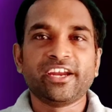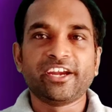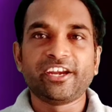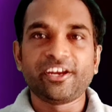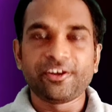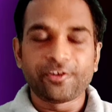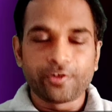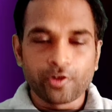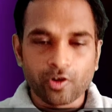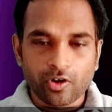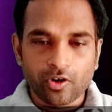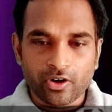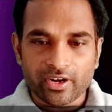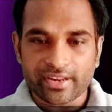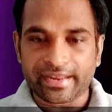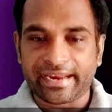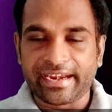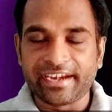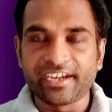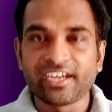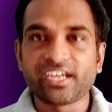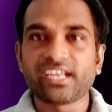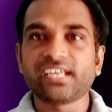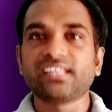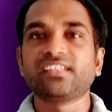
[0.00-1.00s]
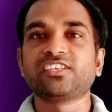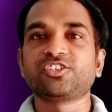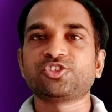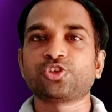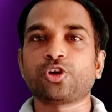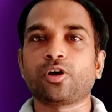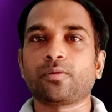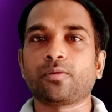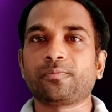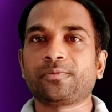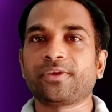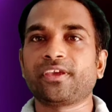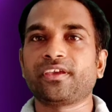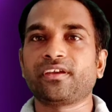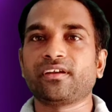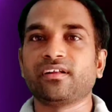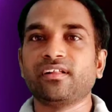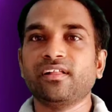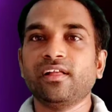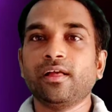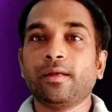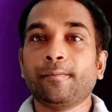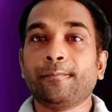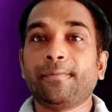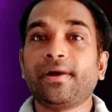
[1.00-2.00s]
He did not enter the shop
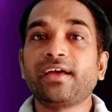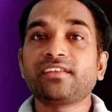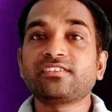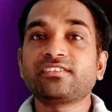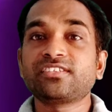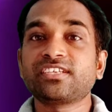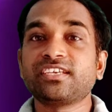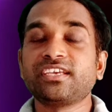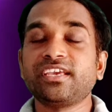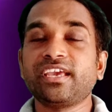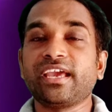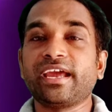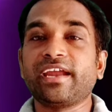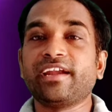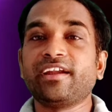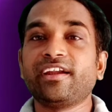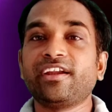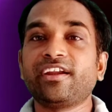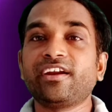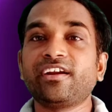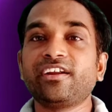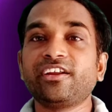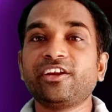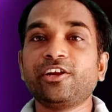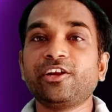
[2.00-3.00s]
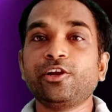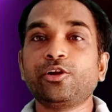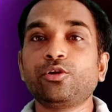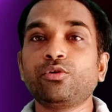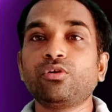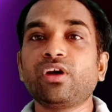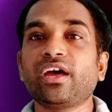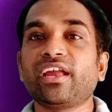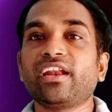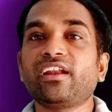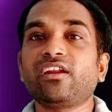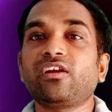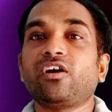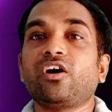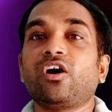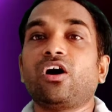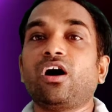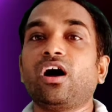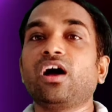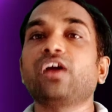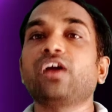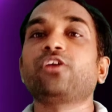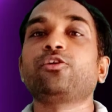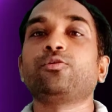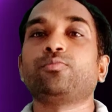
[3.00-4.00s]
here, but he entered into an
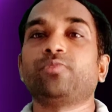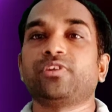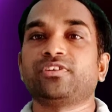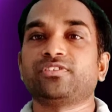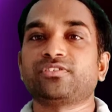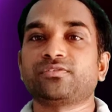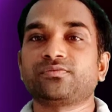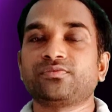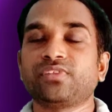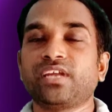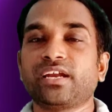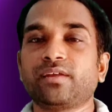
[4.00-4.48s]
argument.